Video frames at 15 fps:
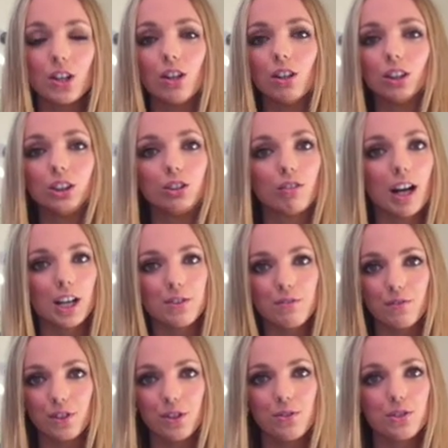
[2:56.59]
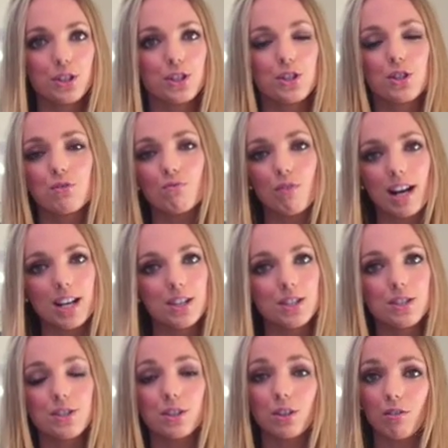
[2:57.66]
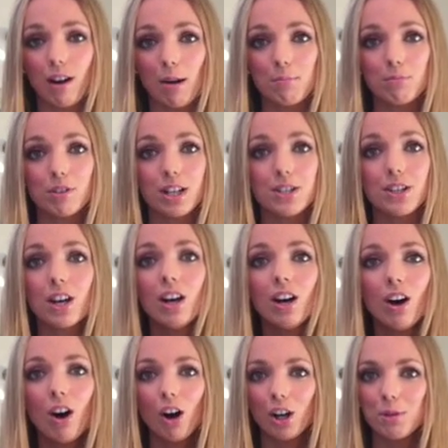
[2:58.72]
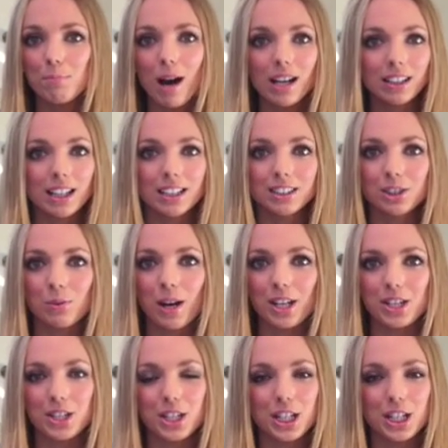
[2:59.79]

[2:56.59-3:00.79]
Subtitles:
or dried fruits such as raisins and cranberries, or you might like to add a